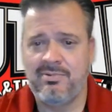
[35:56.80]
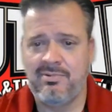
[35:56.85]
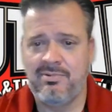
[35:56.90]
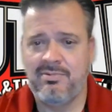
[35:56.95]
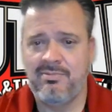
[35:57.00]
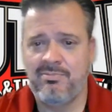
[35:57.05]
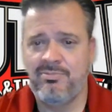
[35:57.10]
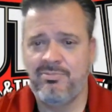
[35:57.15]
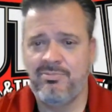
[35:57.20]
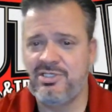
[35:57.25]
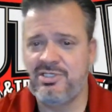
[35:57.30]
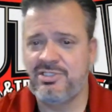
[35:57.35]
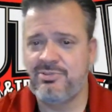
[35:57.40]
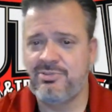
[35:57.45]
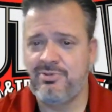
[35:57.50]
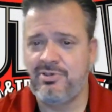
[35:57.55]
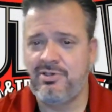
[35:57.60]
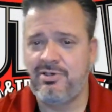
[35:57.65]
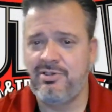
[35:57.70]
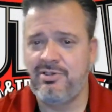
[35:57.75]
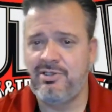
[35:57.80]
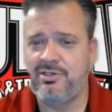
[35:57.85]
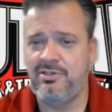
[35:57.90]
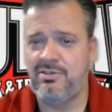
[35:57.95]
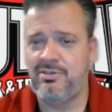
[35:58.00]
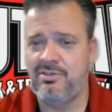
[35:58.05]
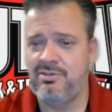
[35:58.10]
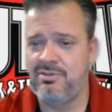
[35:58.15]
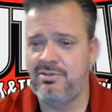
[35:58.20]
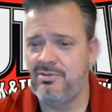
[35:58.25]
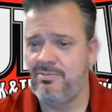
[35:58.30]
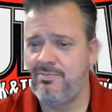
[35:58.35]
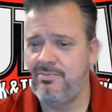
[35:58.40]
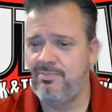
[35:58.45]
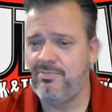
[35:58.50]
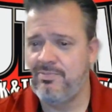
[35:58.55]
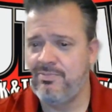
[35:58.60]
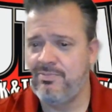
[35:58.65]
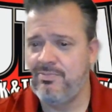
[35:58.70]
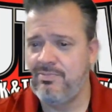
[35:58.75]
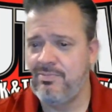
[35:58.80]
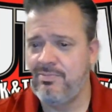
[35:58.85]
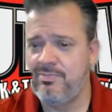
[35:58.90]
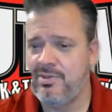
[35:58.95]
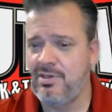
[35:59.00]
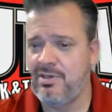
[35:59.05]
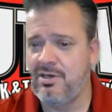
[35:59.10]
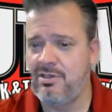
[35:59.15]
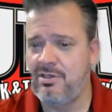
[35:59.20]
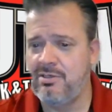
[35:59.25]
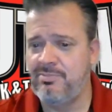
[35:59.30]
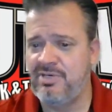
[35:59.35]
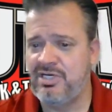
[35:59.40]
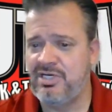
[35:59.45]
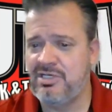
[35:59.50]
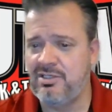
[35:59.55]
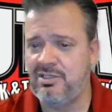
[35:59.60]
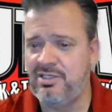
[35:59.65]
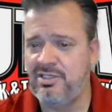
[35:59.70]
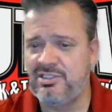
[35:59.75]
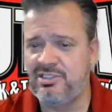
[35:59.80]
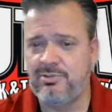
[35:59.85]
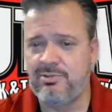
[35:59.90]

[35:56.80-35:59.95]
put this one on your bucket list, one of